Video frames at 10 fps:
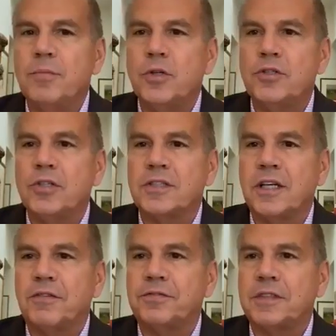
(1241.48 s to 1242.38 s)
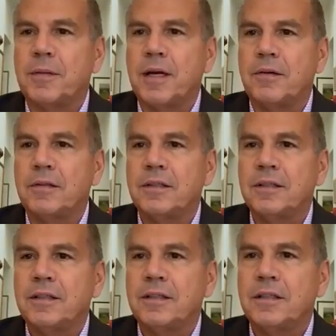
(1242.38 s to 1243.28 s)
muted yourself somehow.
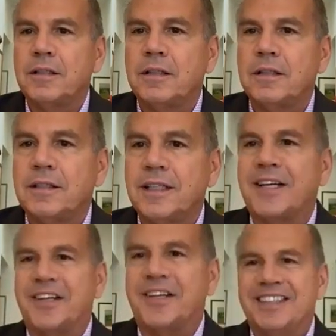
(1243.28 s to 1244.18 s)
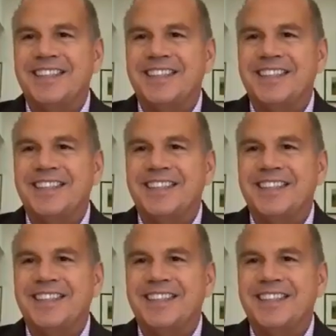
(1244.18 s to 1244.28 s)
There you go.